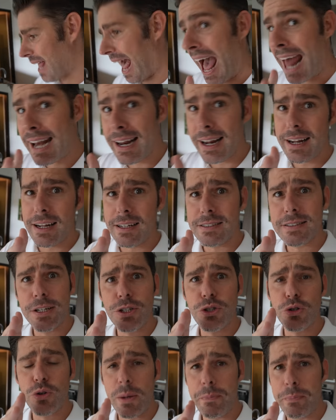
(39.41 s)
And it is a
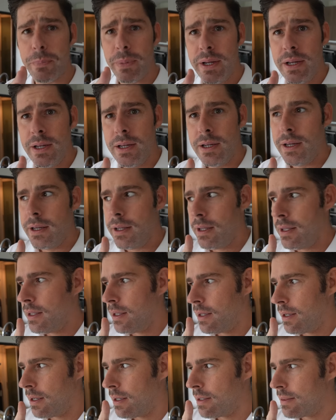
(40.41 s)
trip
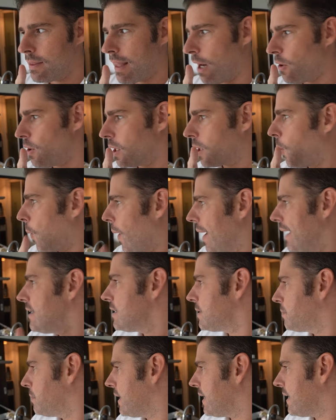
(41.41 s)
that
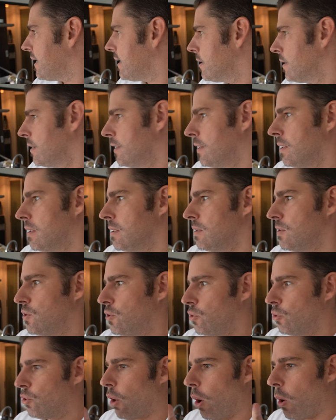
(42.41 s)
requires me
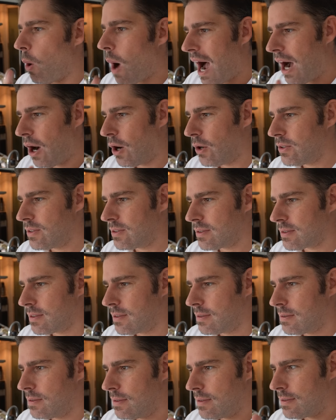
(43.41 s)
to go out,
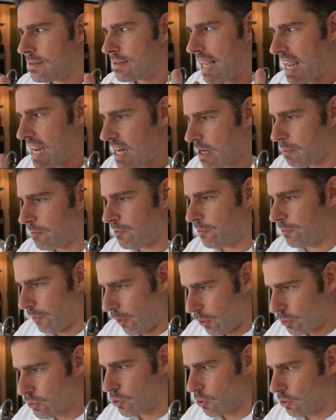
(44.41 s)
take
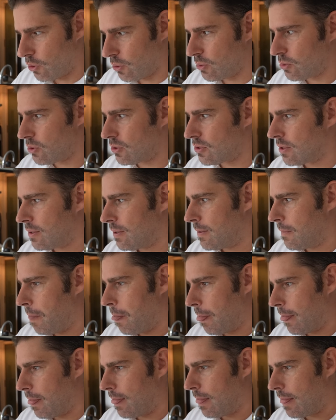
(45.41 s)
photos,
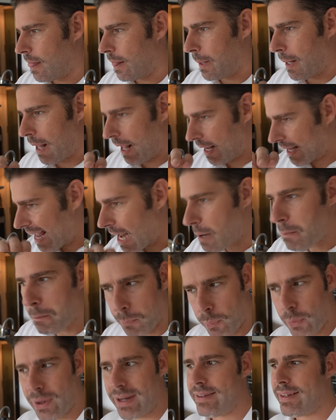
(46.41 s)
get
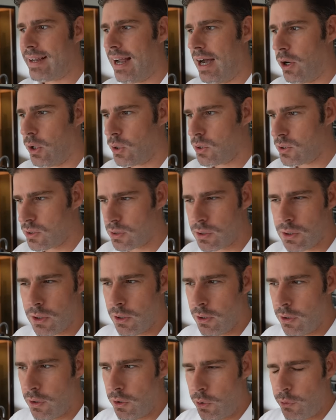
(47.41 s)
printouts
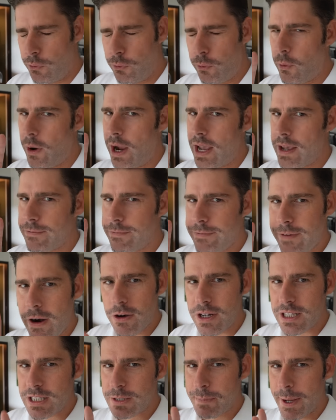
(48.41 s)
for a
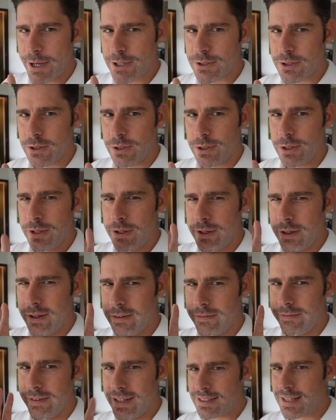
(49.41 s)
very special
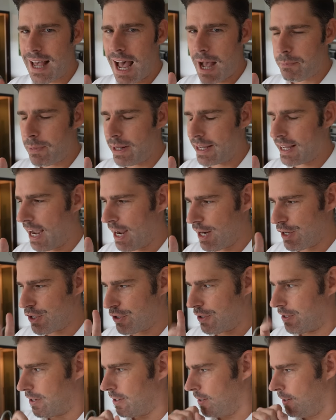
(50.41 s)
visa
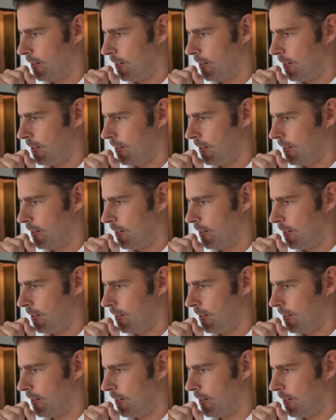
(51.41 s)
application.